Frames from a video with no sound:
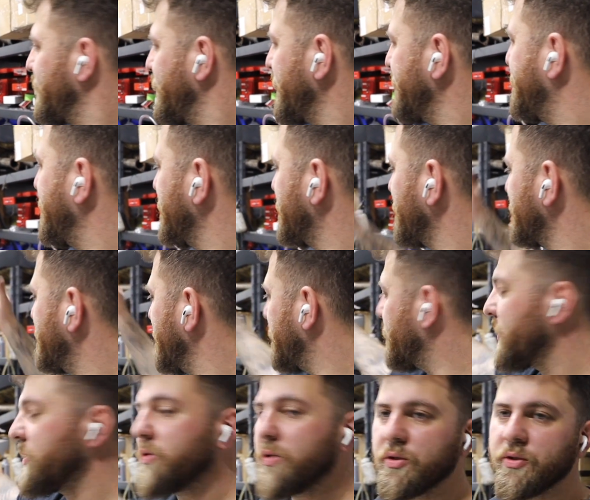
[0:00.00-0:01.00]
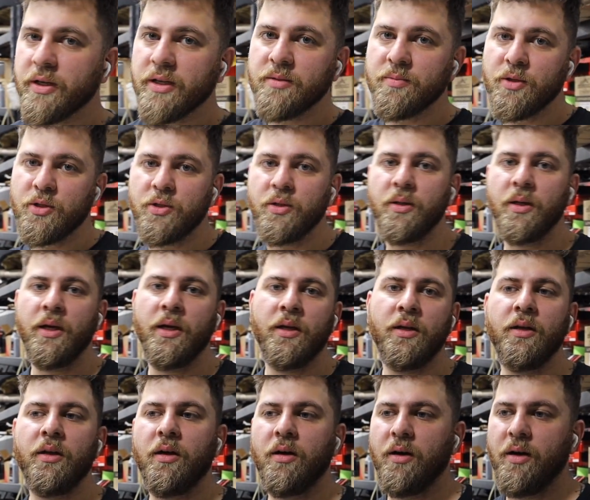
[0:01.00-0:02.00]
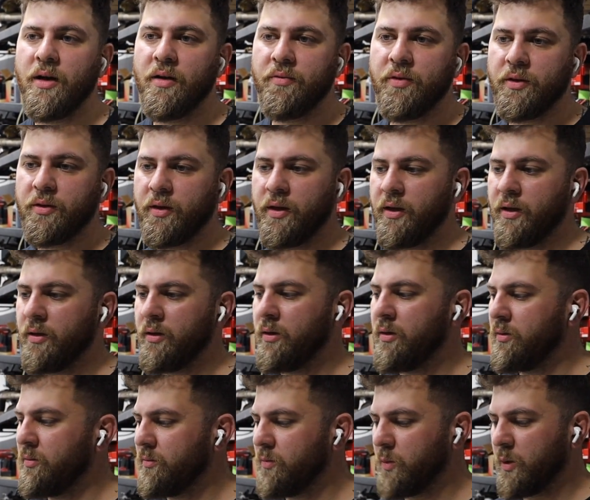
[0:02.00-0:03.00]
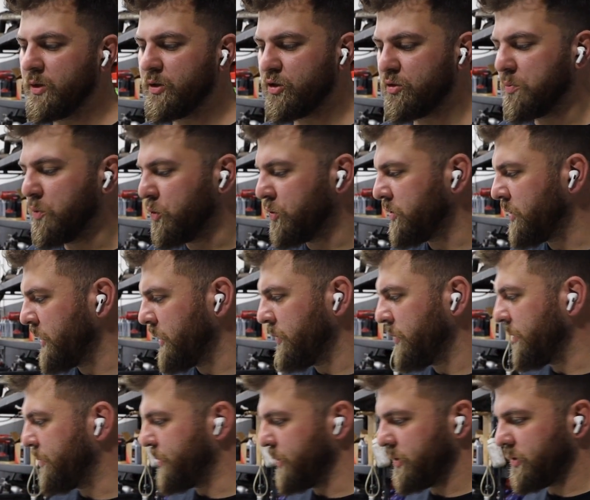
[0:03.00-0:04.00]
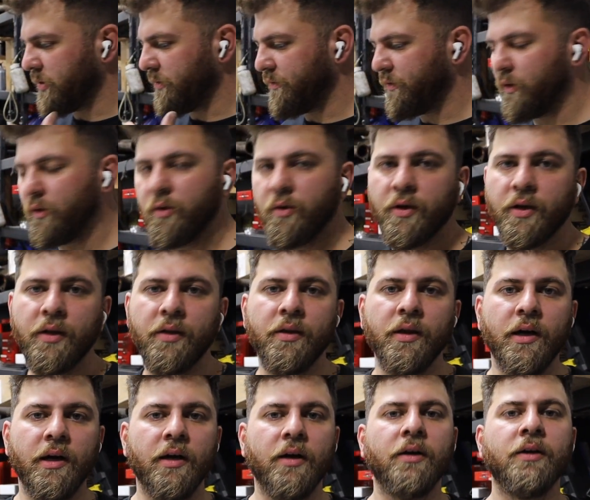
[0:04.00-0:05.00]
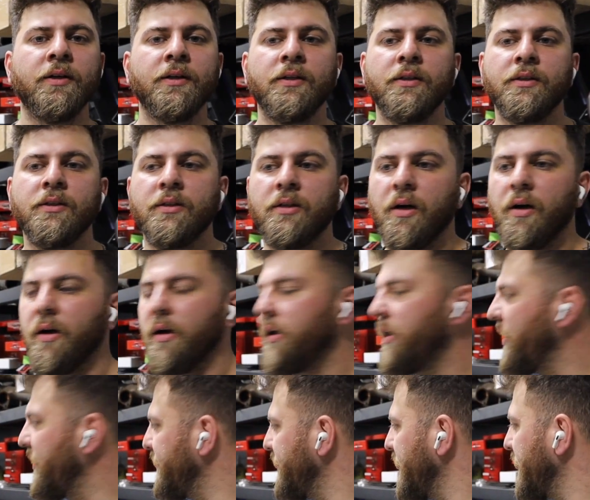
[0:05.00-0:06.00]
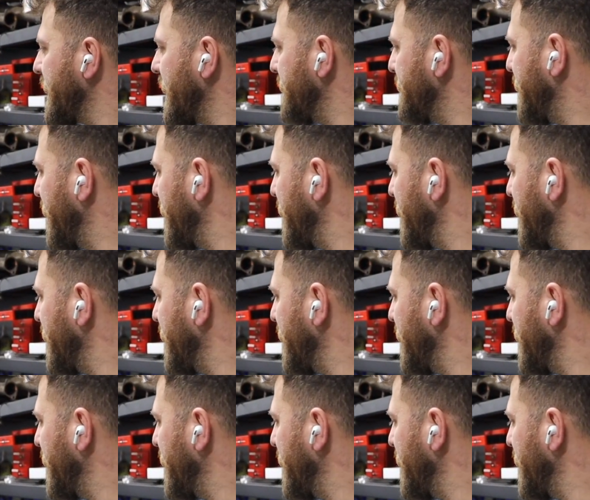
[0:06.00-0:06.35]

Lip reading: we put the sequential transmission in, everything went smoothly. We put the fluid in there, everything got